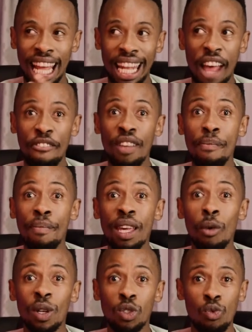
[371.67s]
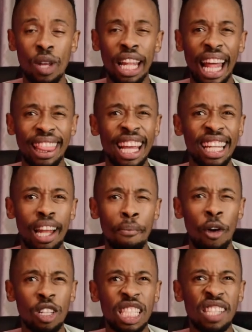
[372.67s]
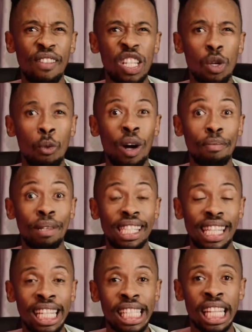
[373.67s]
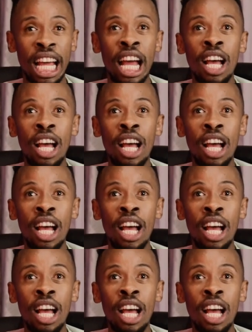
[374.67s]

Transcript: And FNB was really, I think, at about 71%.